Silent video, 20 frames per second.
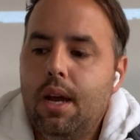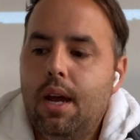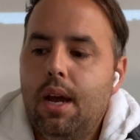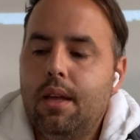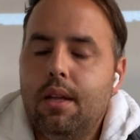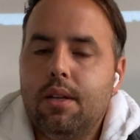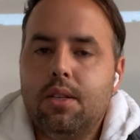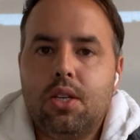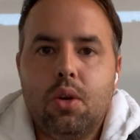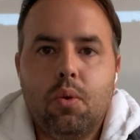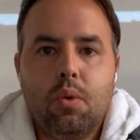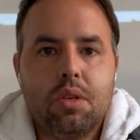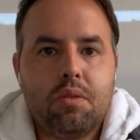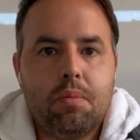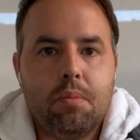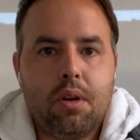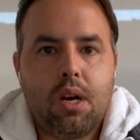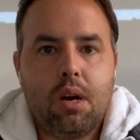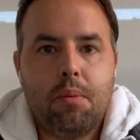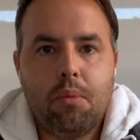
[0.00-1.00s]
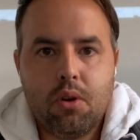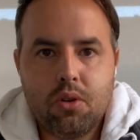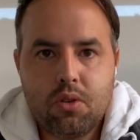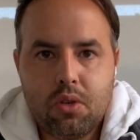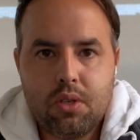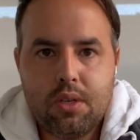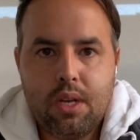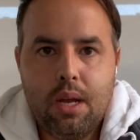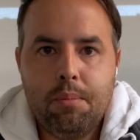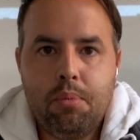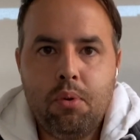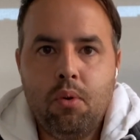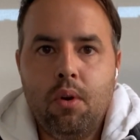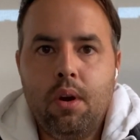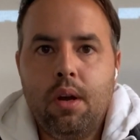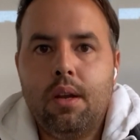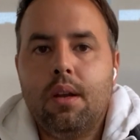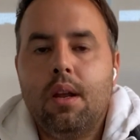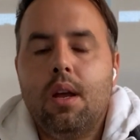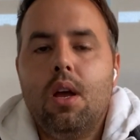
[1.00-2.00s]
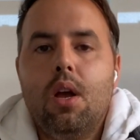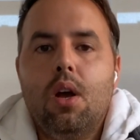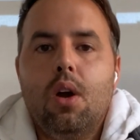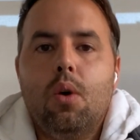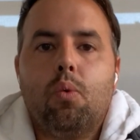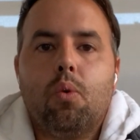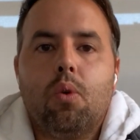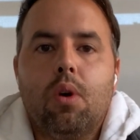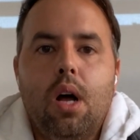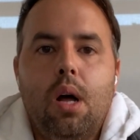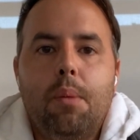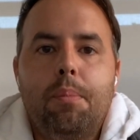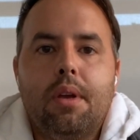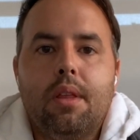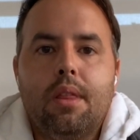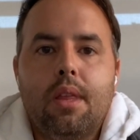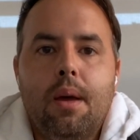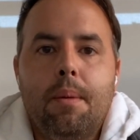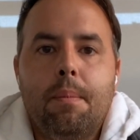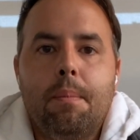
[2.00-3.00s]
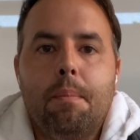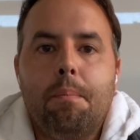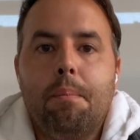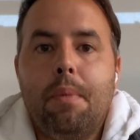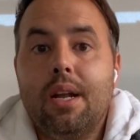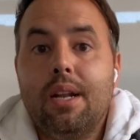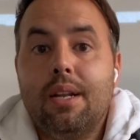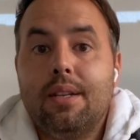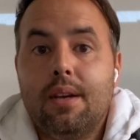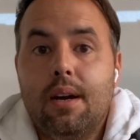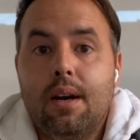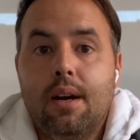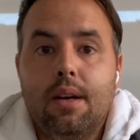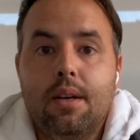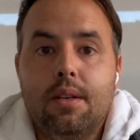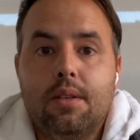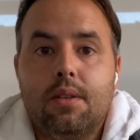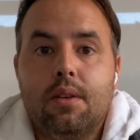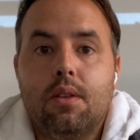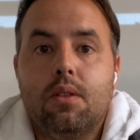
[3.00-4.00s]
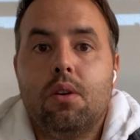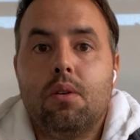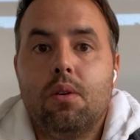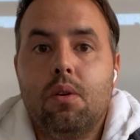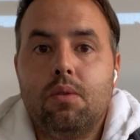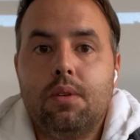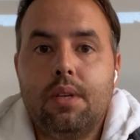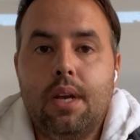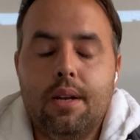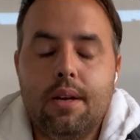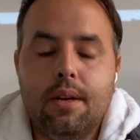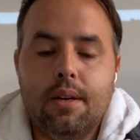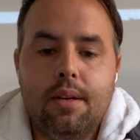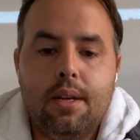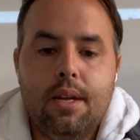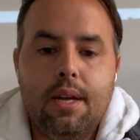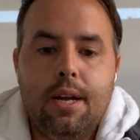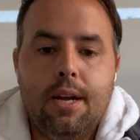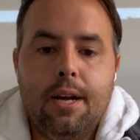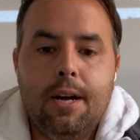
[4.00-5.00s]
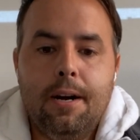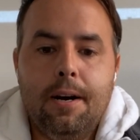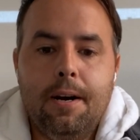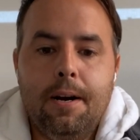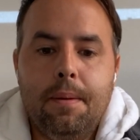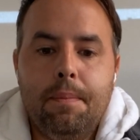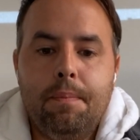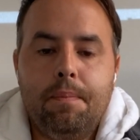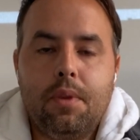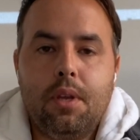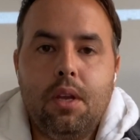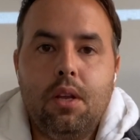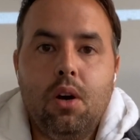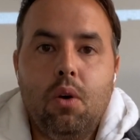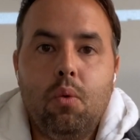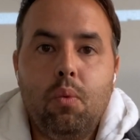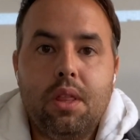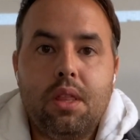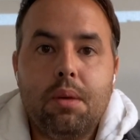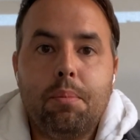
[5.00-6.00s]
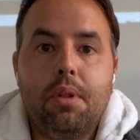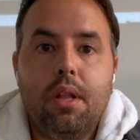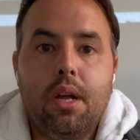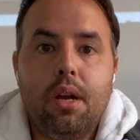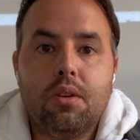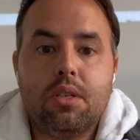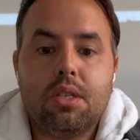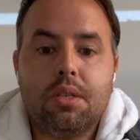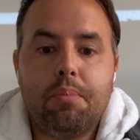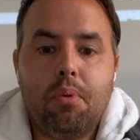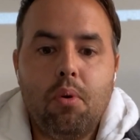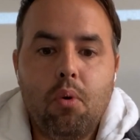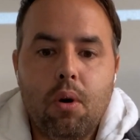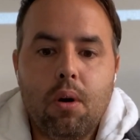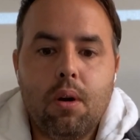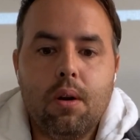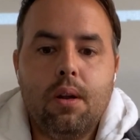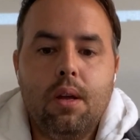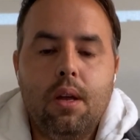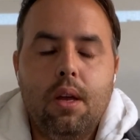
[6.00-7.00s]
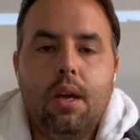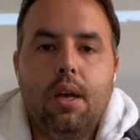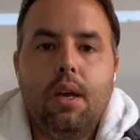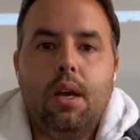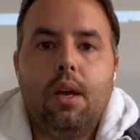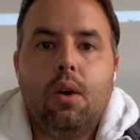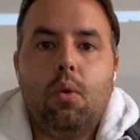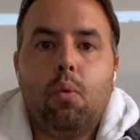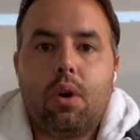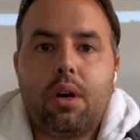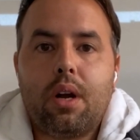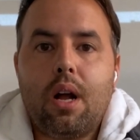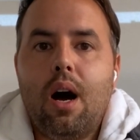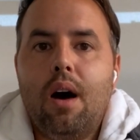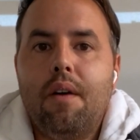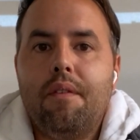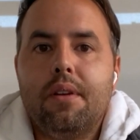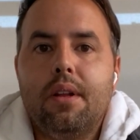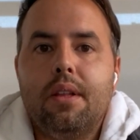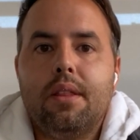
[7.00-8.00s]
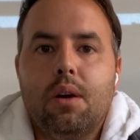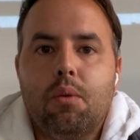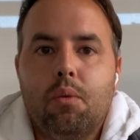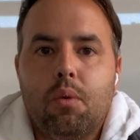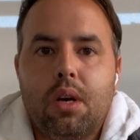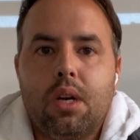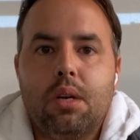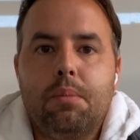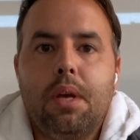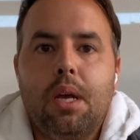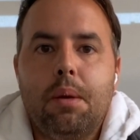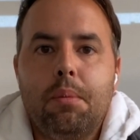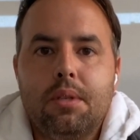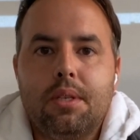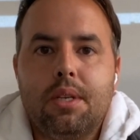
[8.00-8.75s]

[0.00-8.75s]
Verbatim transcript: And then two is from a commercial standpoint, we're helping them monetize their own data. Um, you know, with the player support, we're confident that we're going to be able